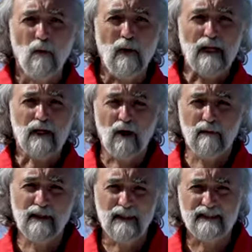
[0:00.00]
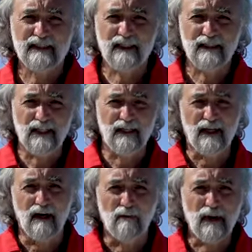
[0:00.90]
Welcome in
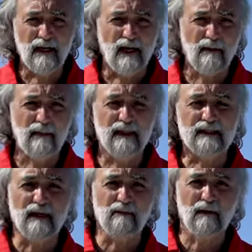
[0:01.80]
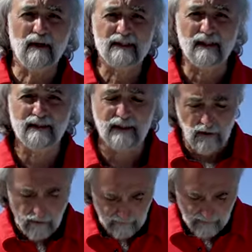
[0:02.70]
Sardinia. My name is Maurizio
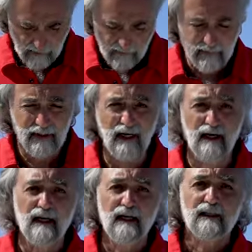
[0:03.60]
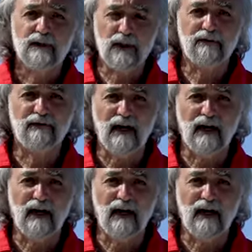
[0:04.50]
Anzillotti. I'm the chief